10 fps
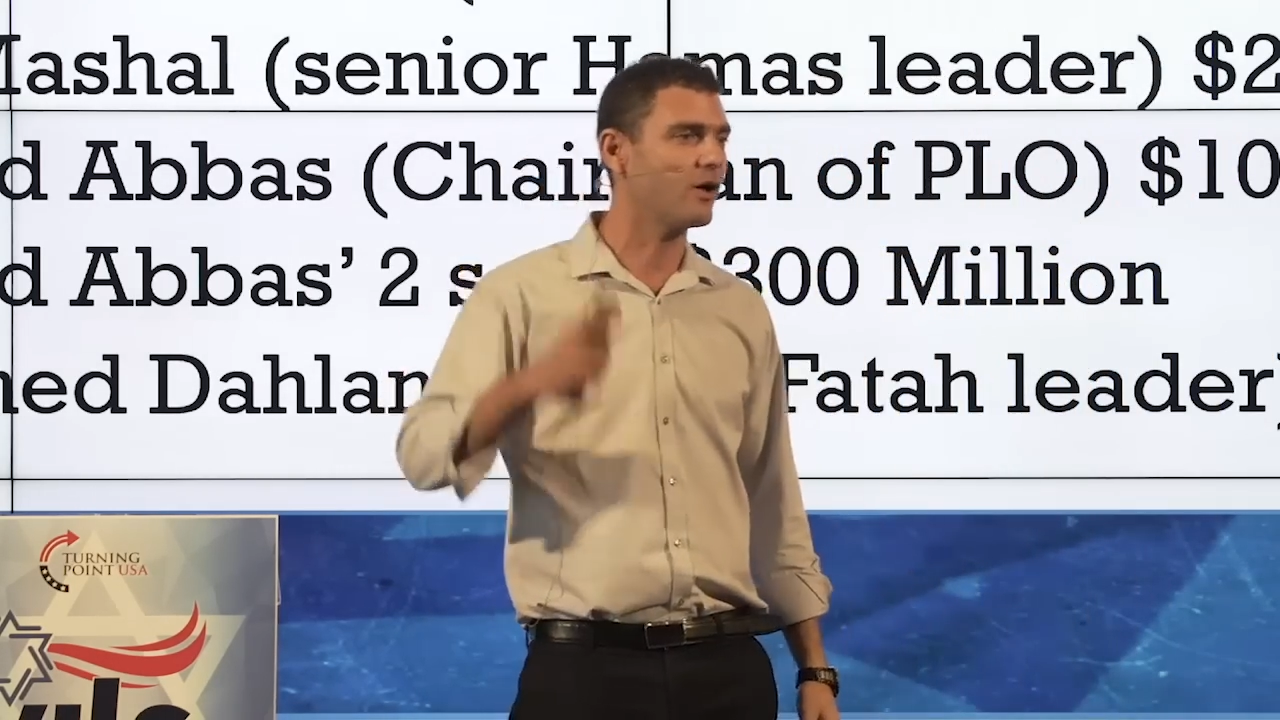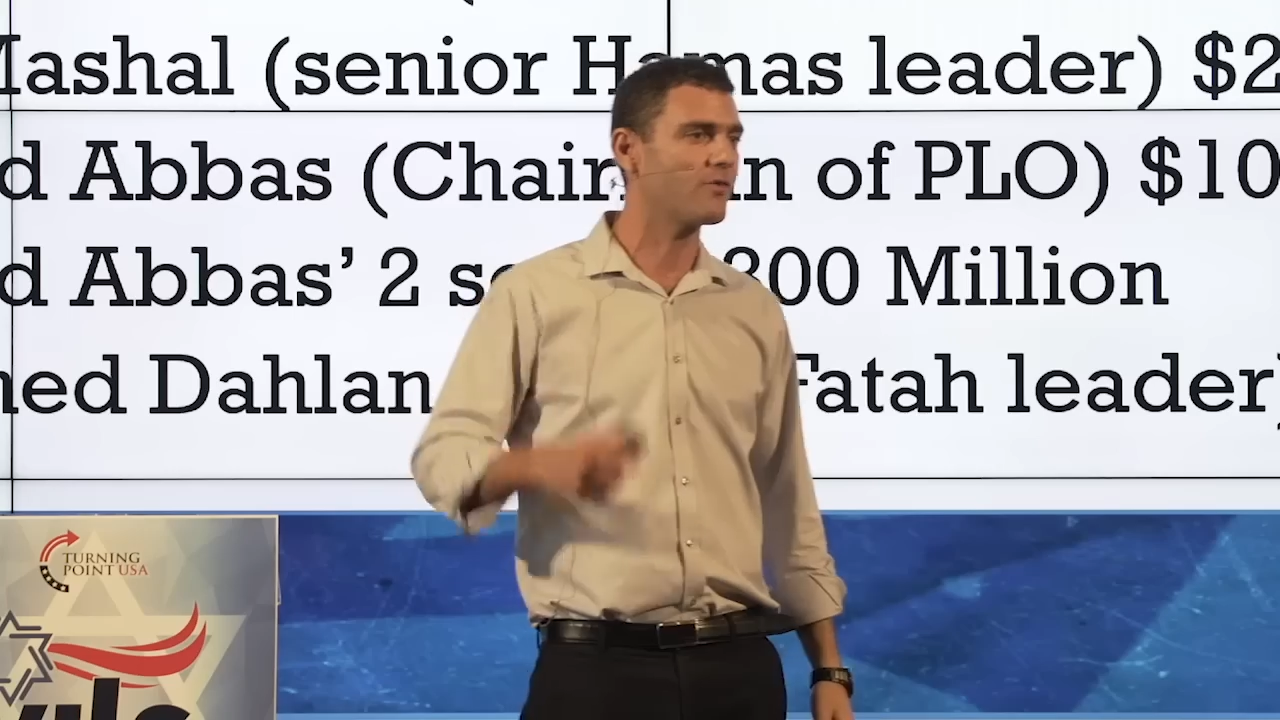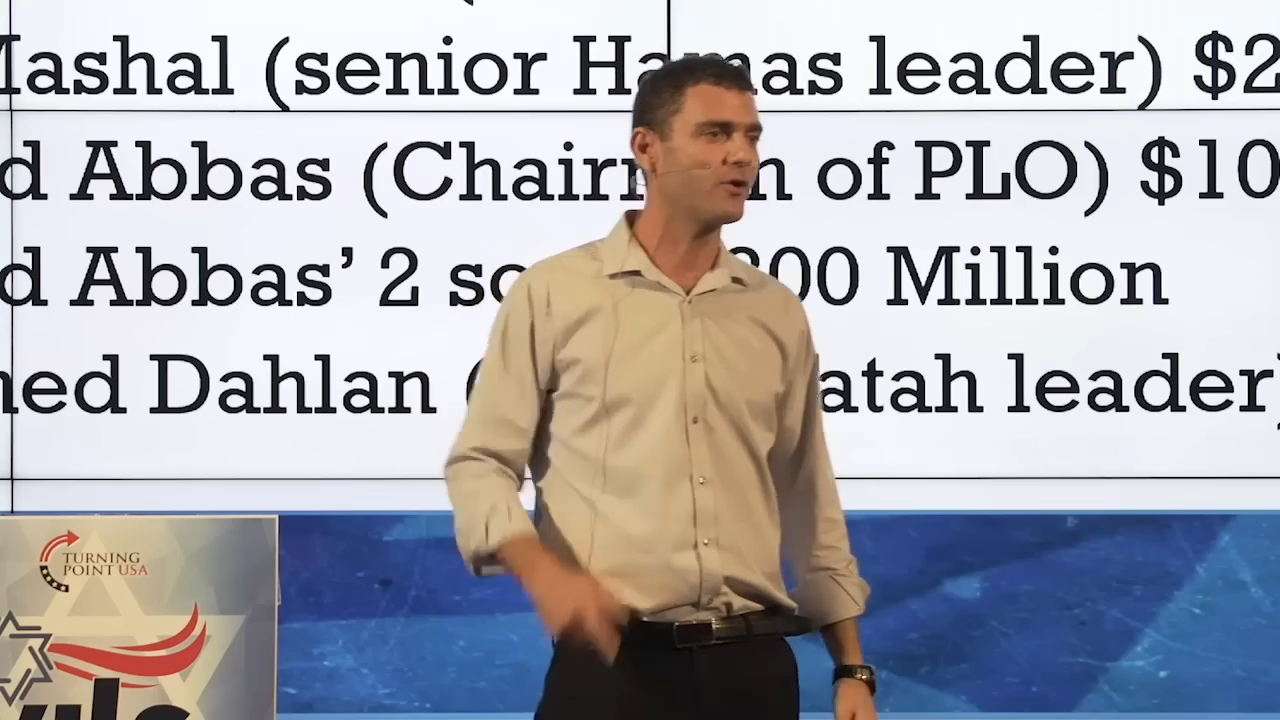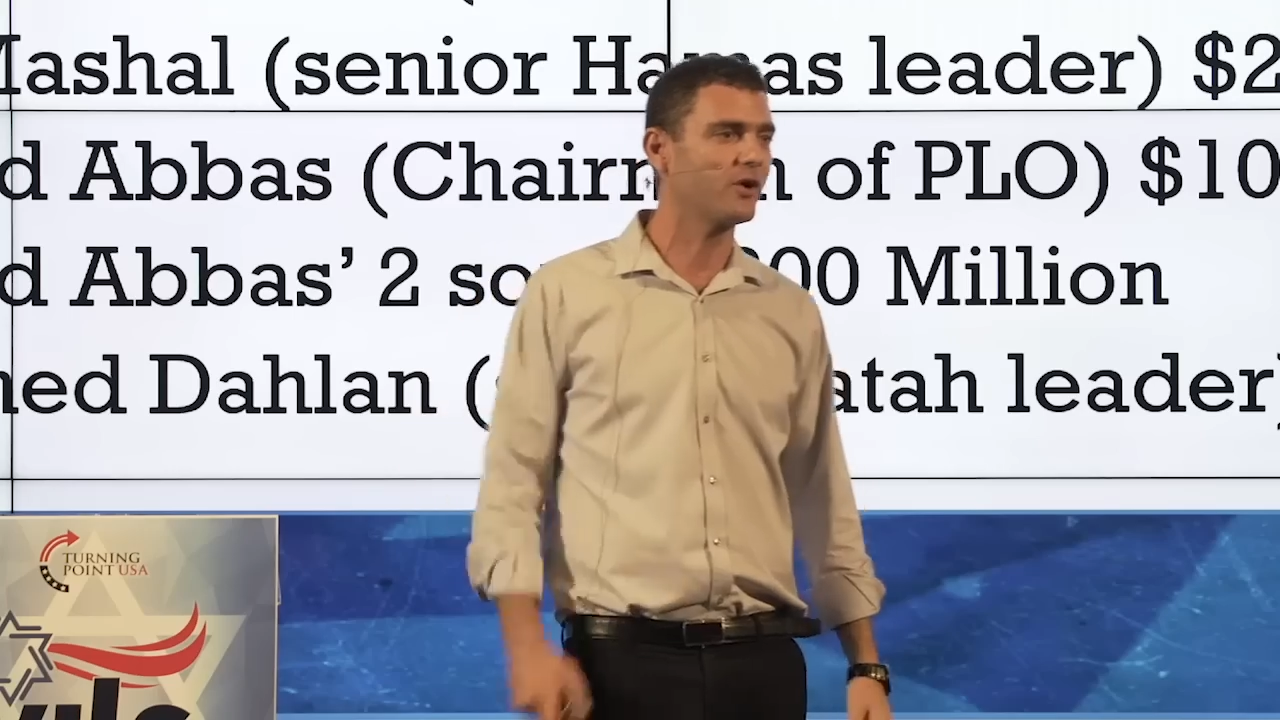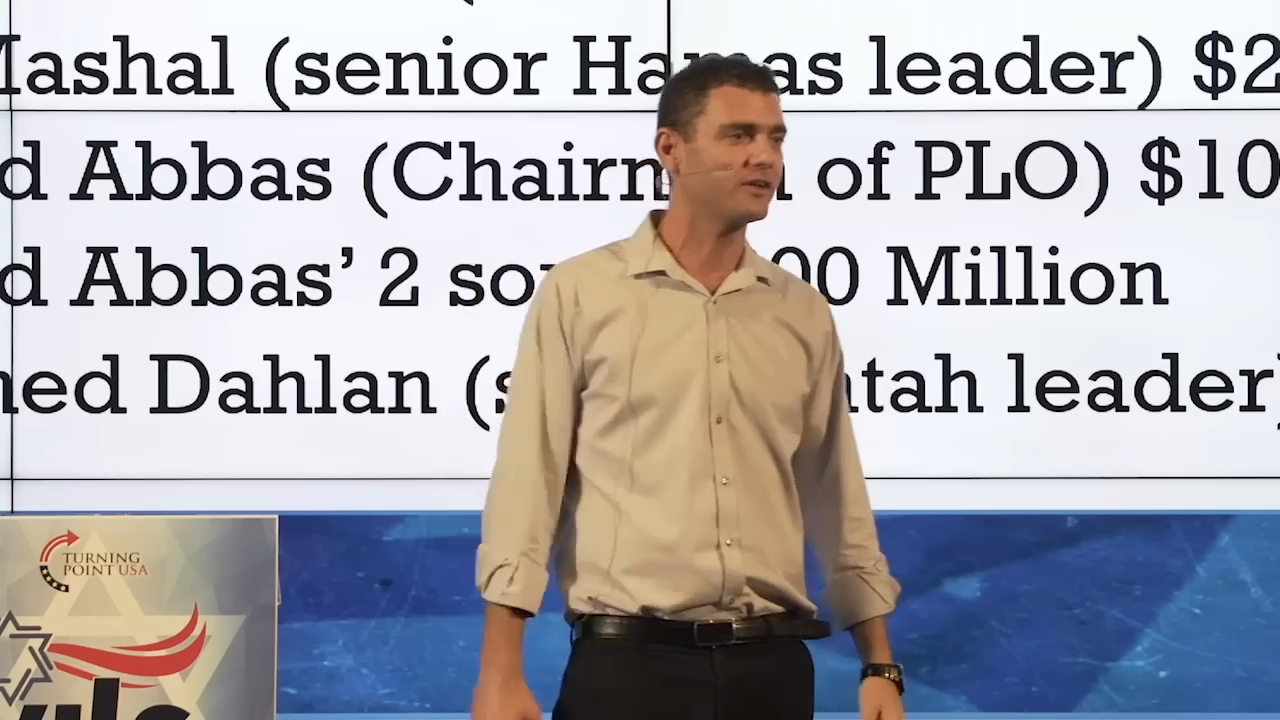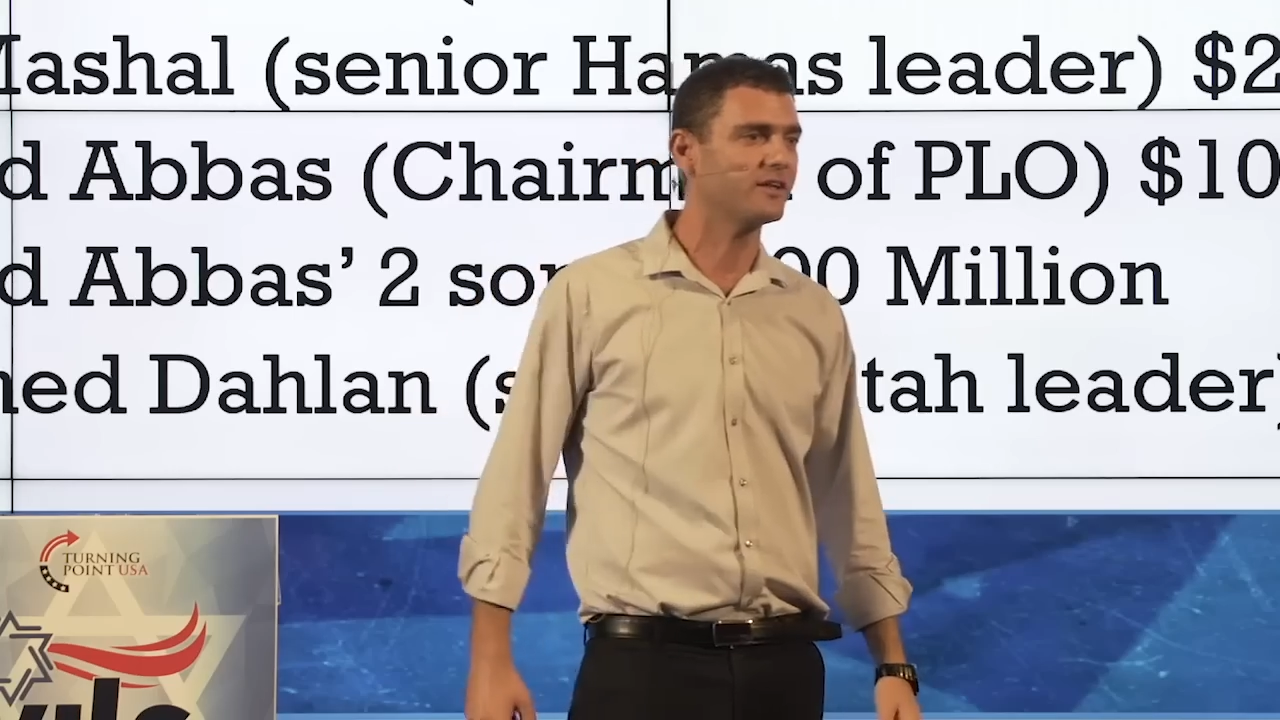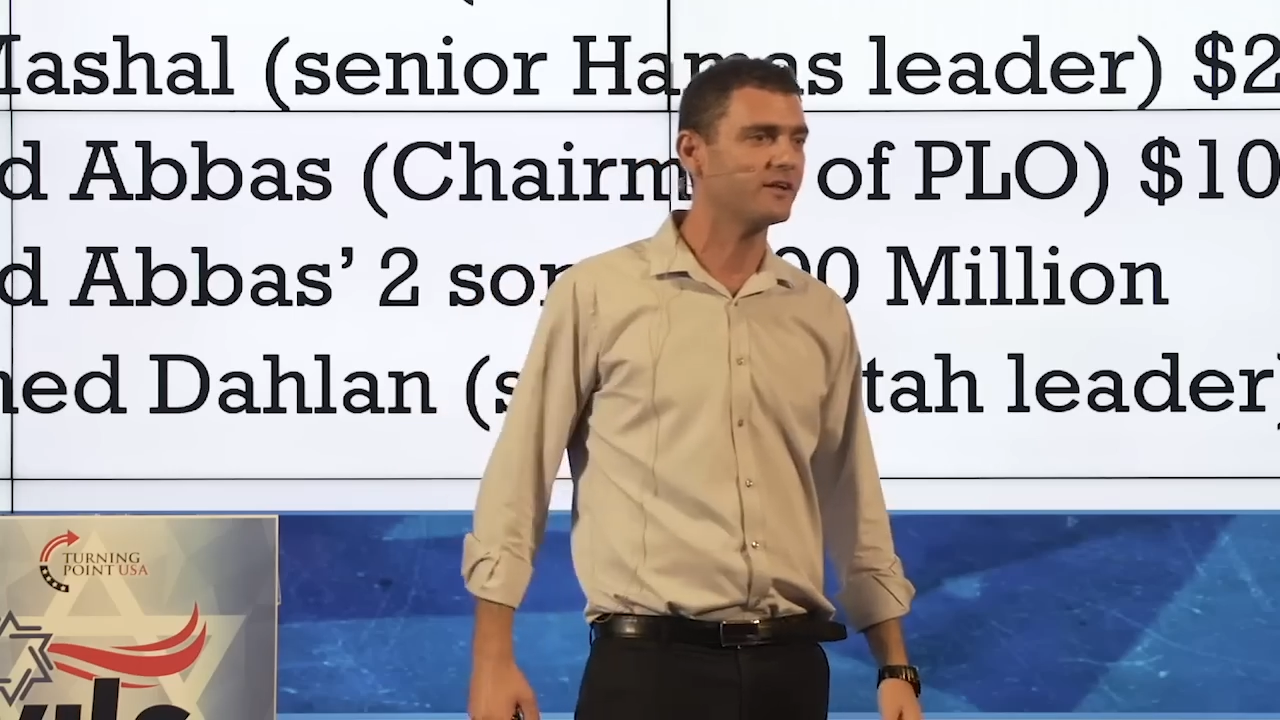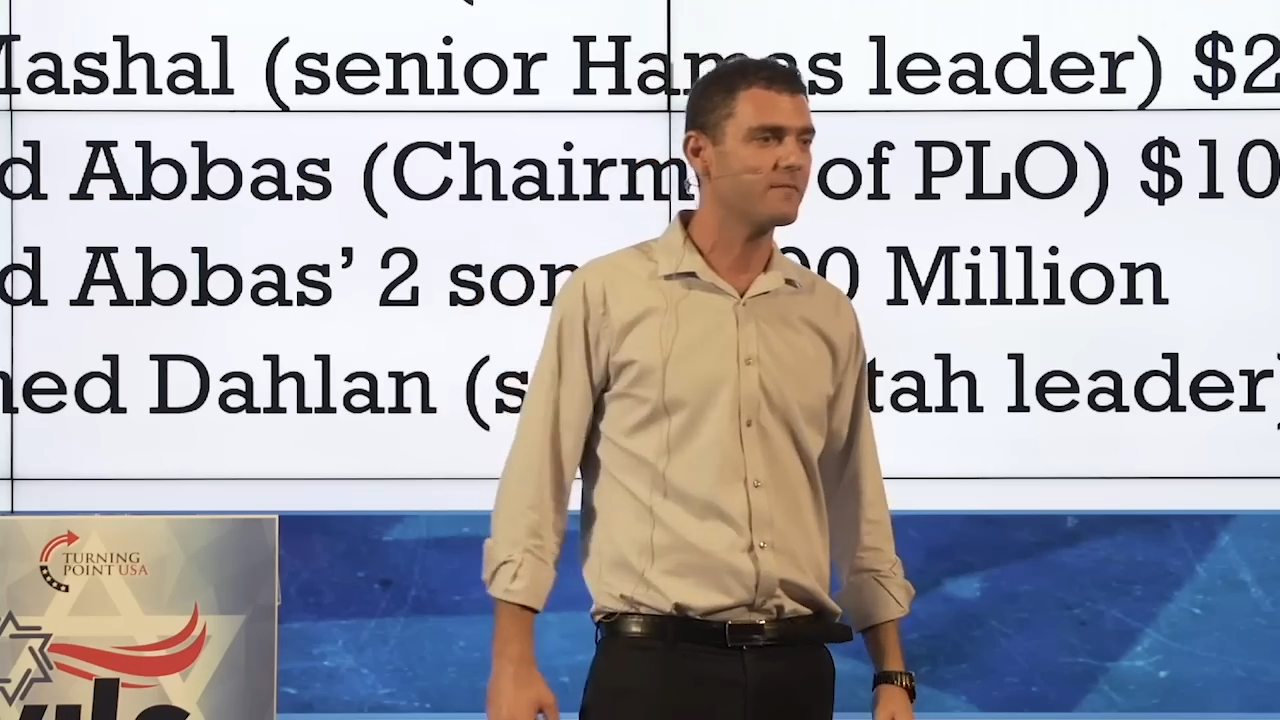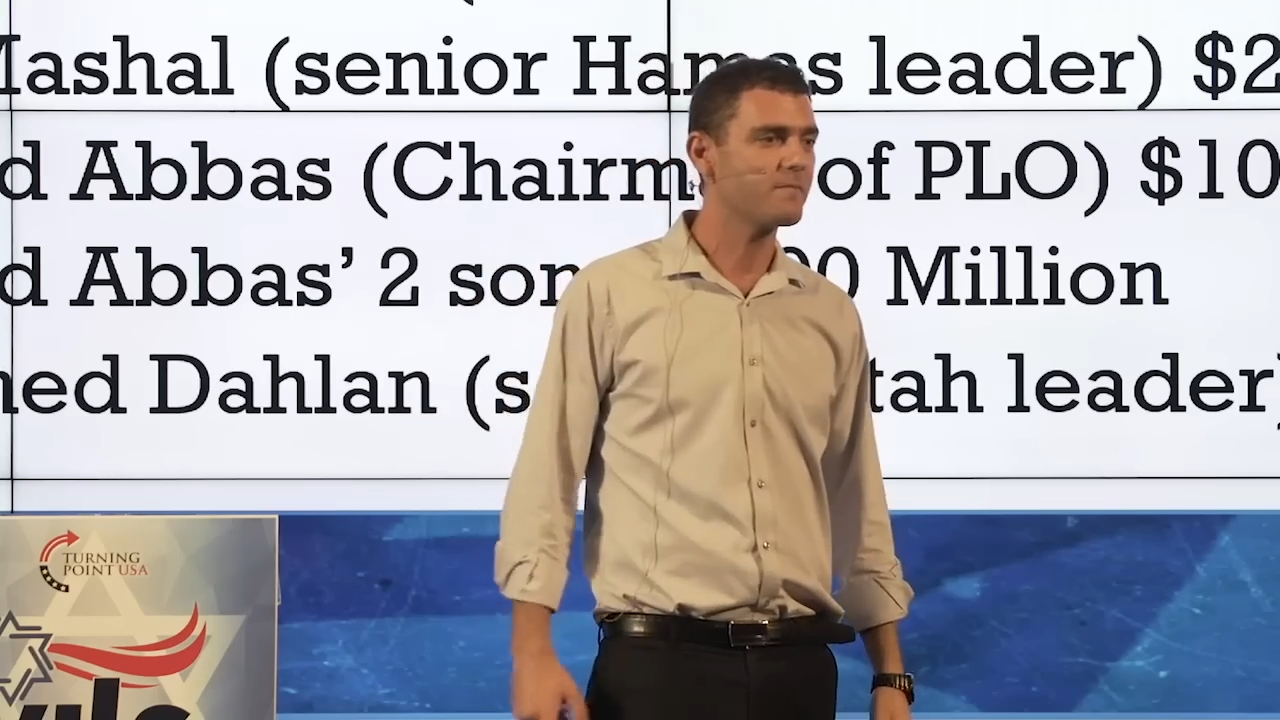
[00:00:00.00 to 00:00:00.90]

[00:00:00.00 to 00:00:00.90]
Authority,